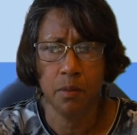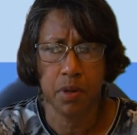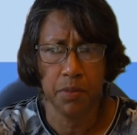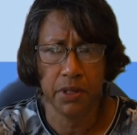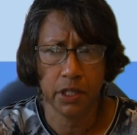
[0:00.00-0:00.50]

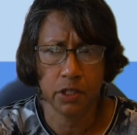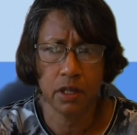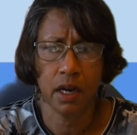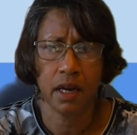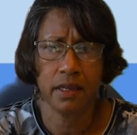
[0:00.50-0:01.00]

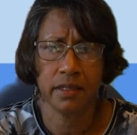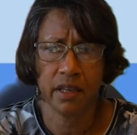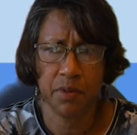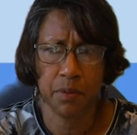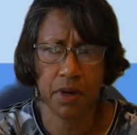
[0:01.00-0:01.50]
Implementation guidelines
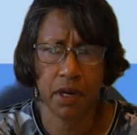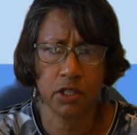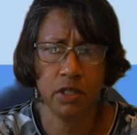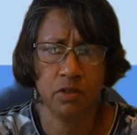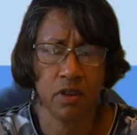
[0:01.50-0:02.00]
have been
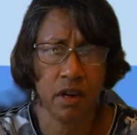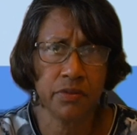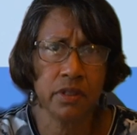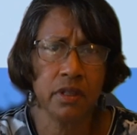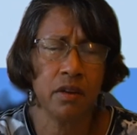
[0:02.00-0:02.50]
partially drafted,